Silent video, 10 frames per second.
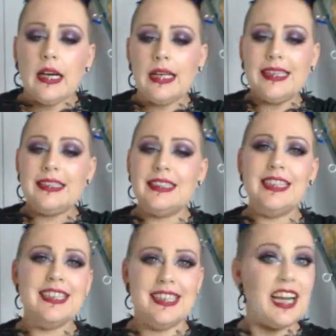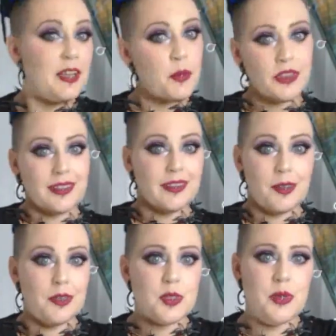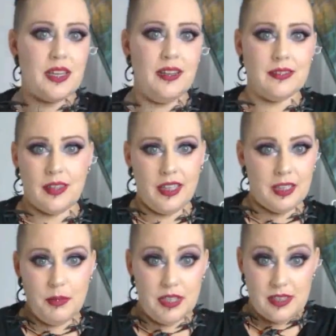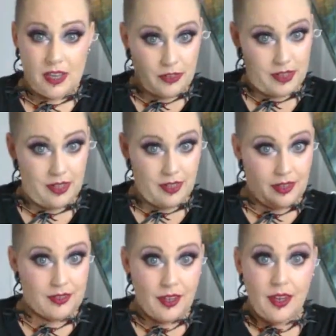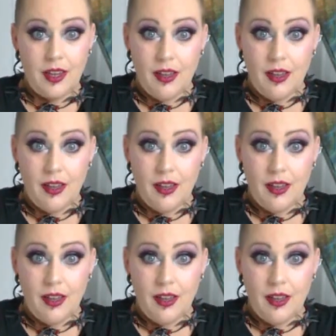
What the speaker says: And I put that in quotes because I can be as healthy as